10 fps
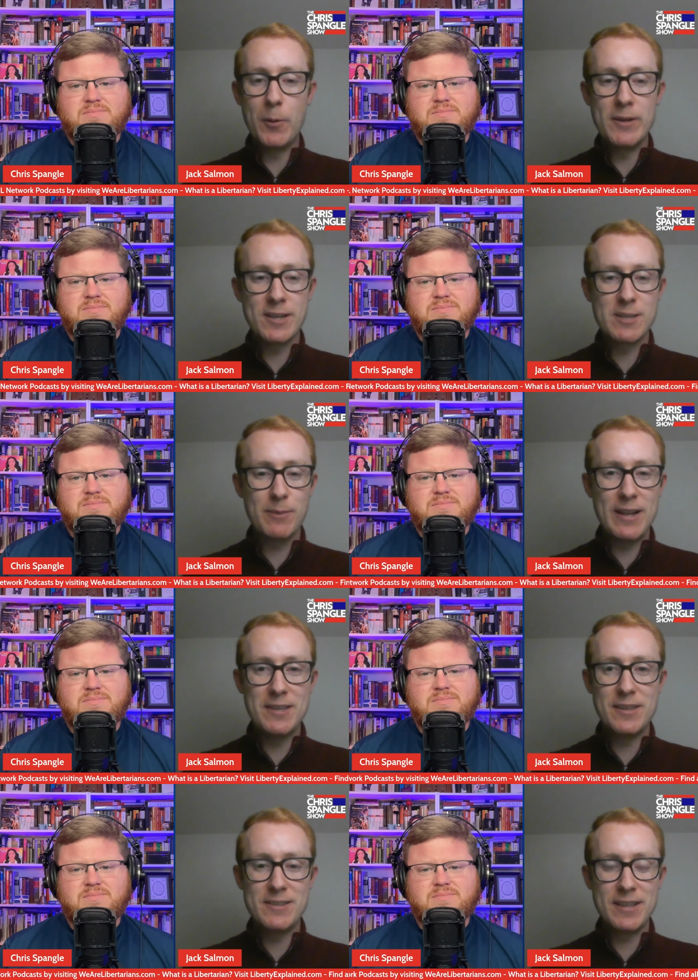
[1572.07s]
Speaker 1: always
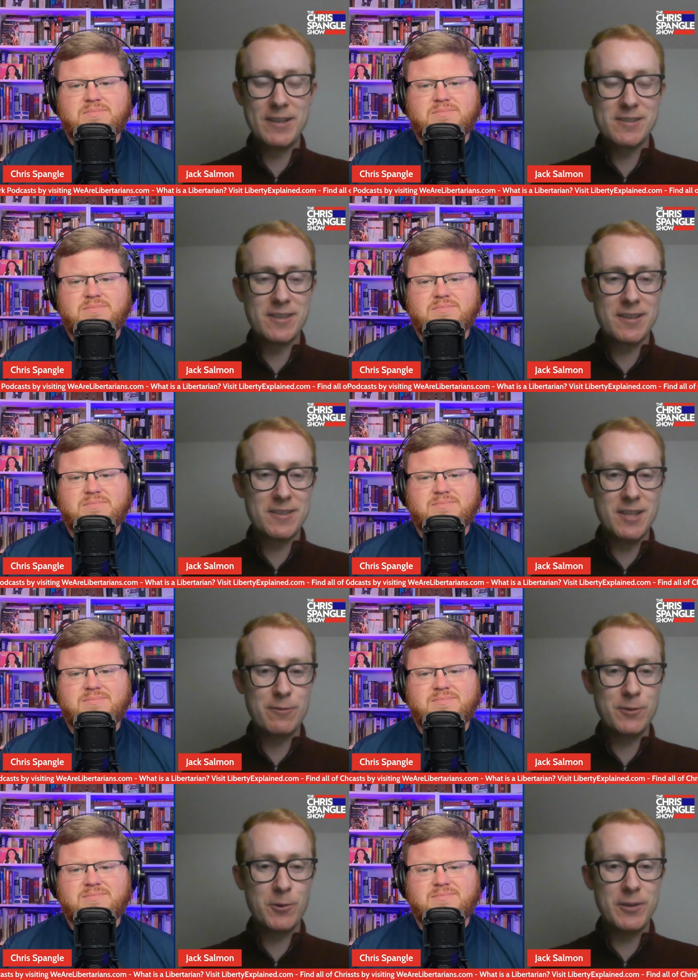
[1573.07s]
explaining these things to, to
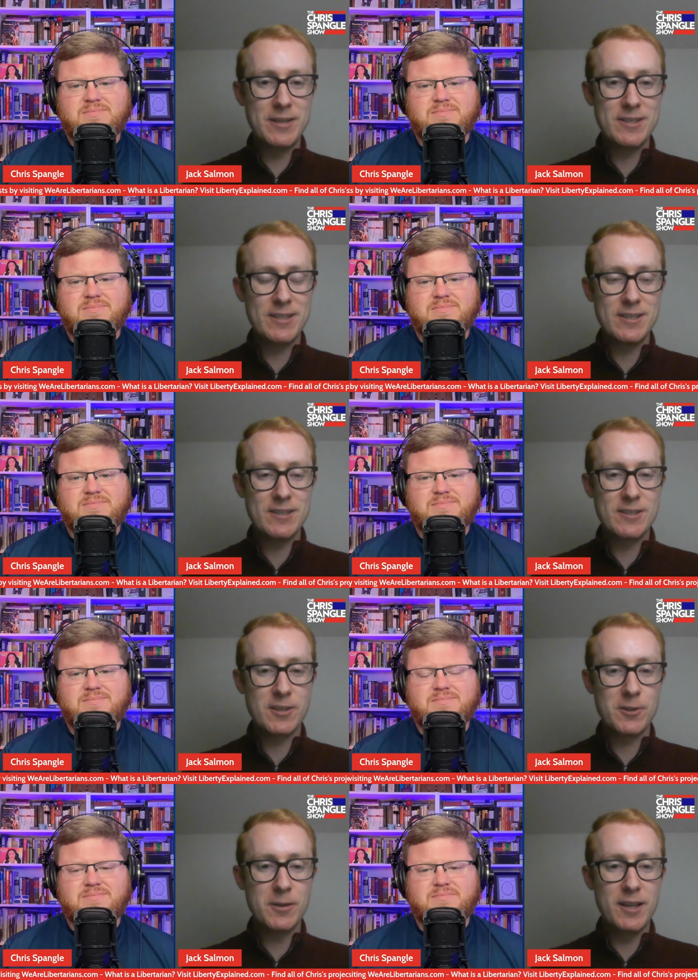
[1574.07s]
different audiences, and
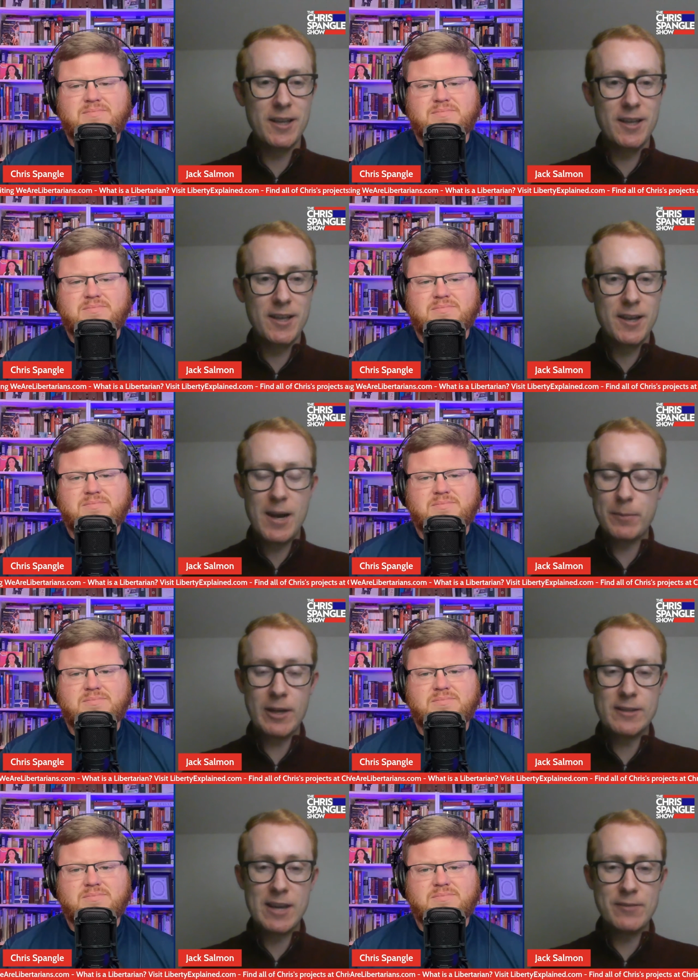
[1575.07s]
so I'm
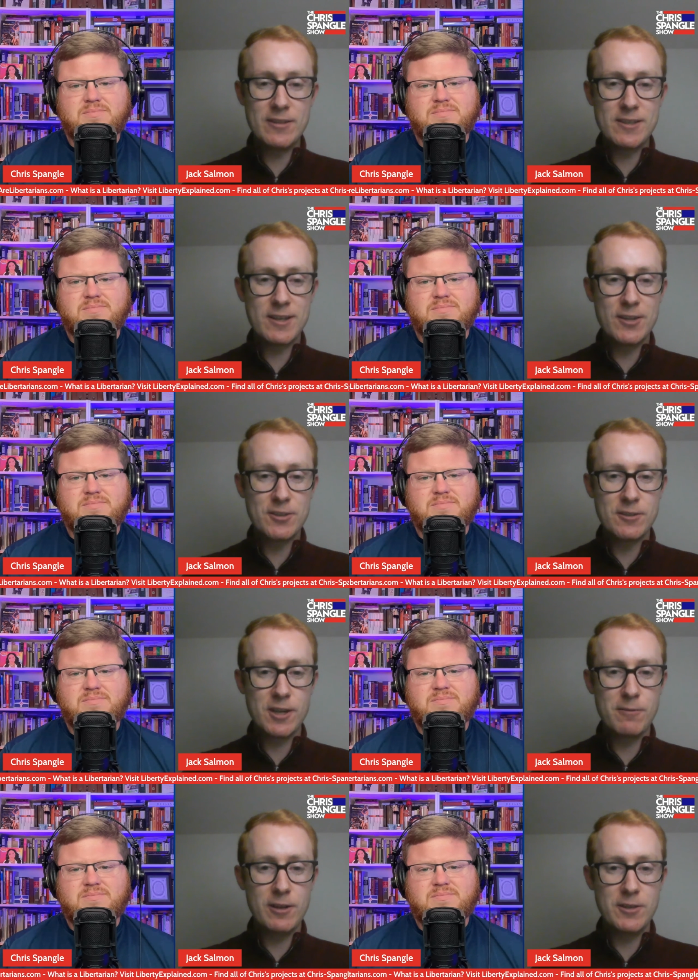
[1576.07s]
glad to have these
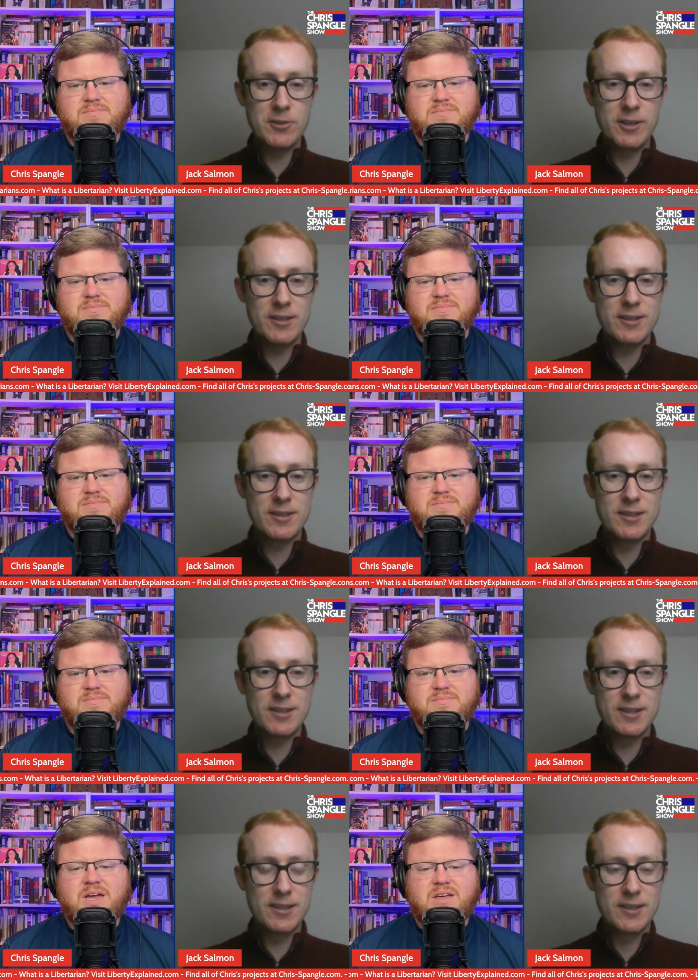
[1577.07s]
discussions. I really enjoy it.
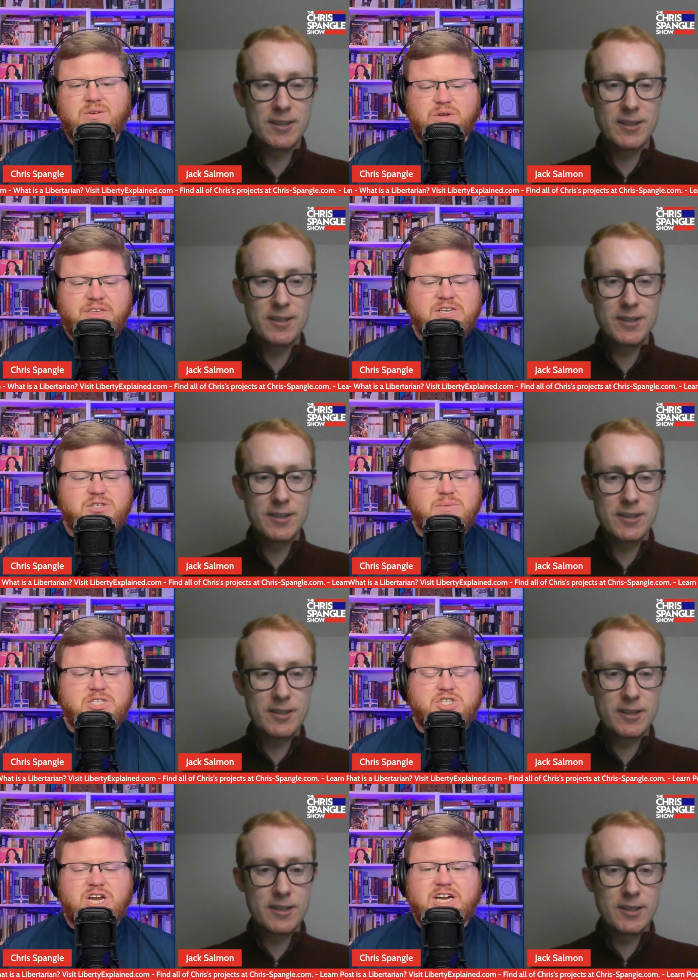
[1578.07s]
Speaker 2: Well, thanks so much,
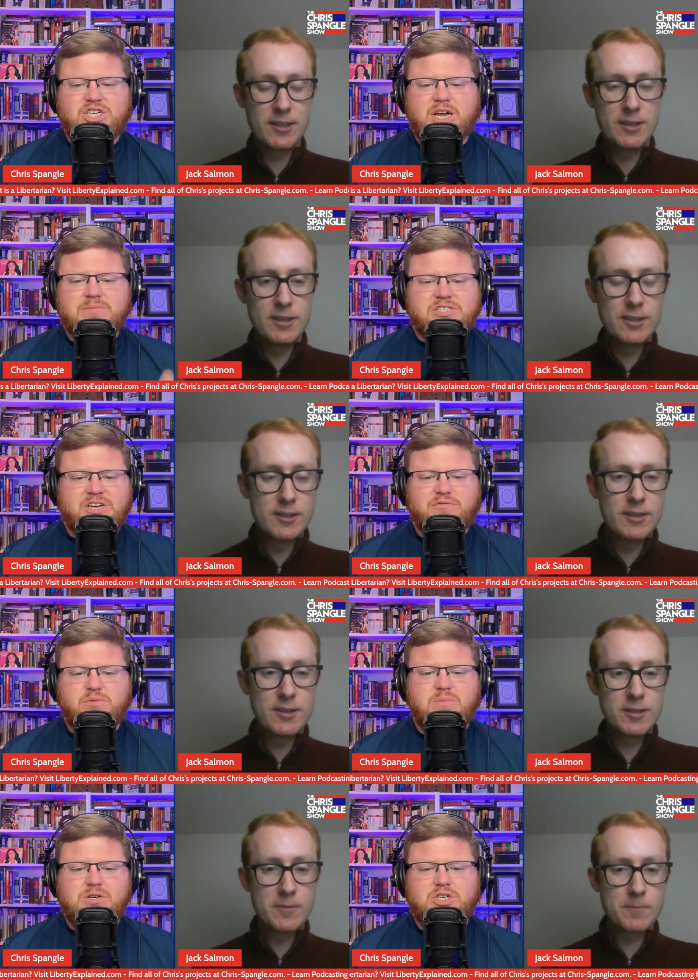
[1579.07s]
Jack. Shameless self
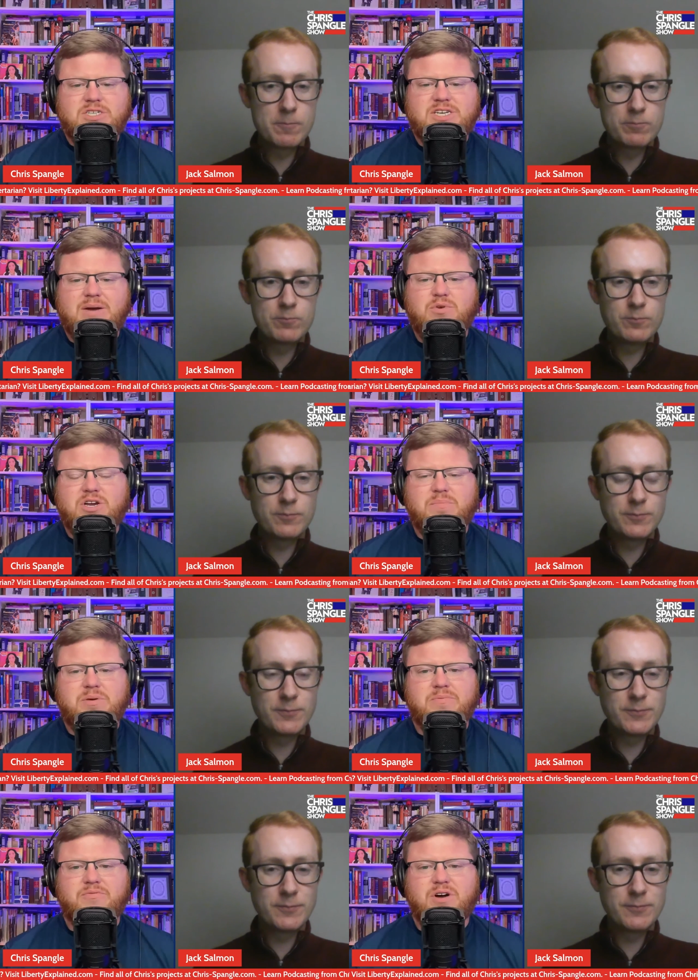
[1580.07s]
promotion time. Where can
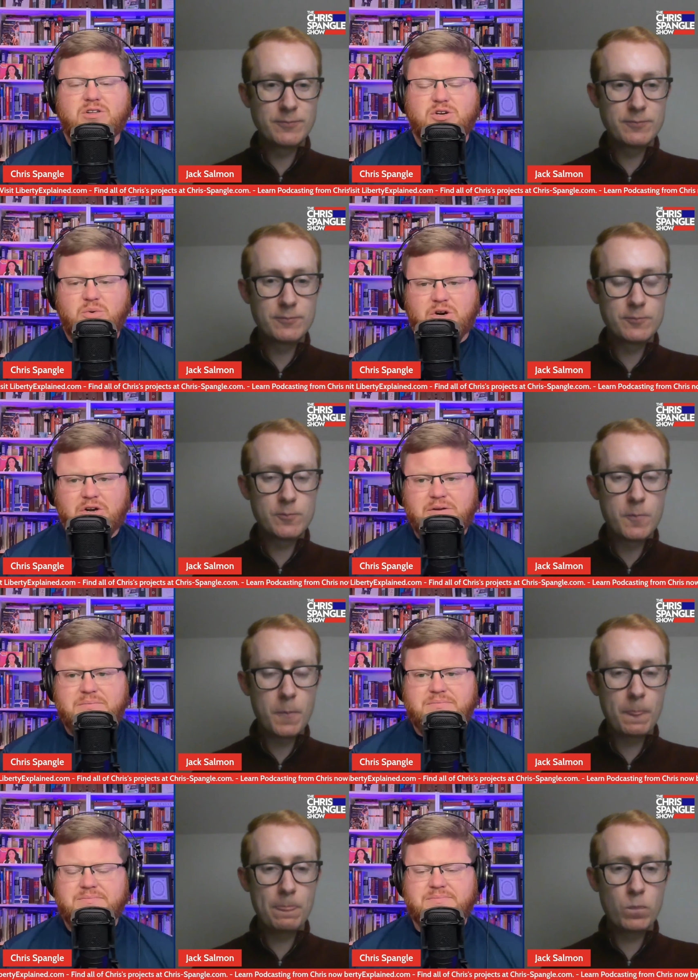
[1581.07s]
people follow your work?
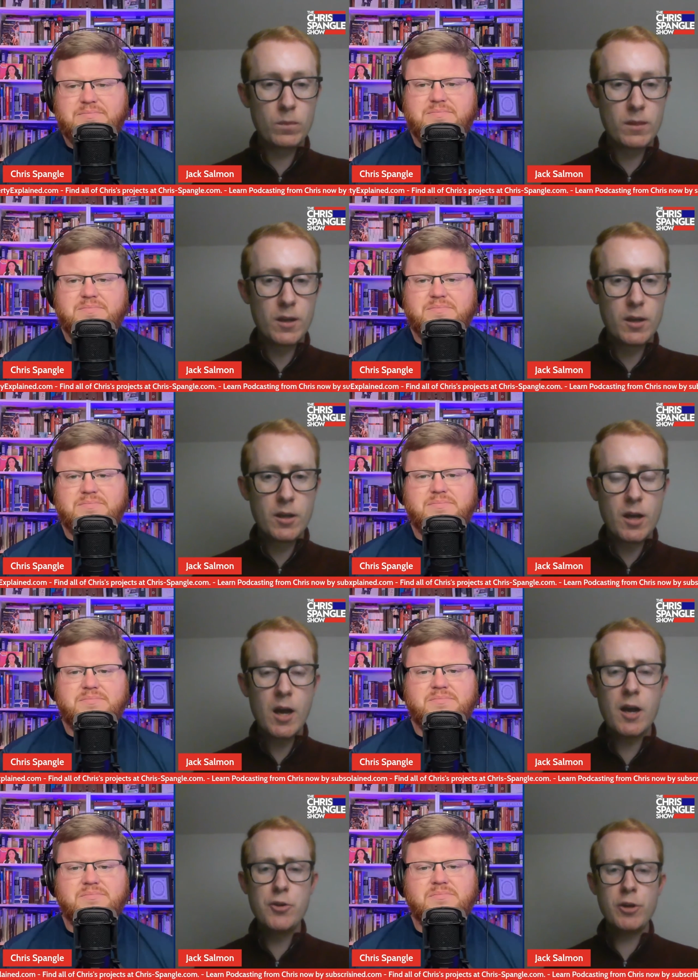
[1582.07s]

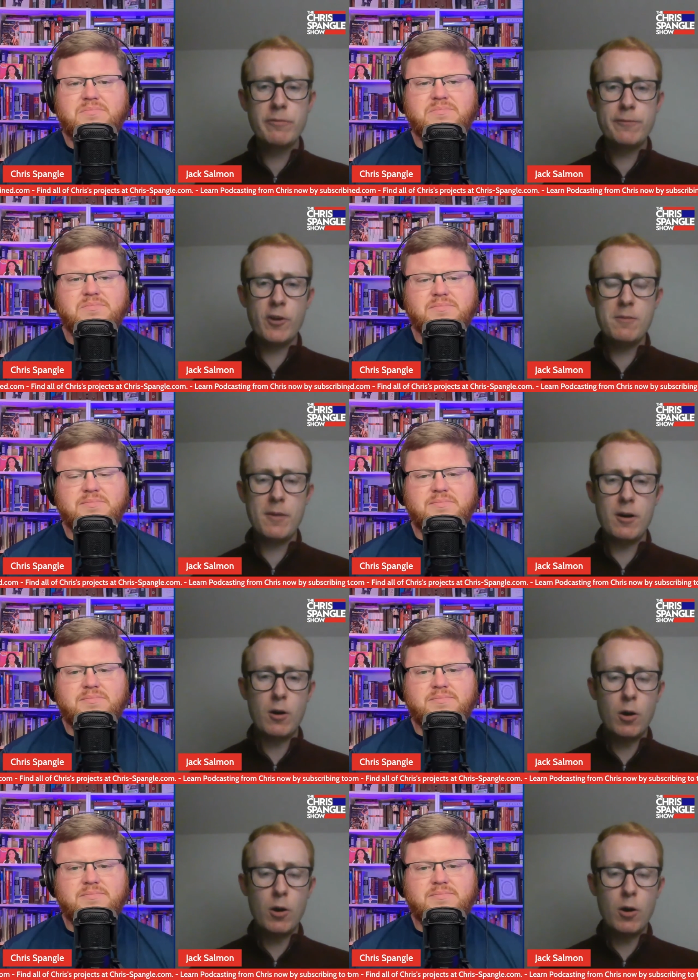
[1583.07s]
Speaker 1: Uh, you can follow my,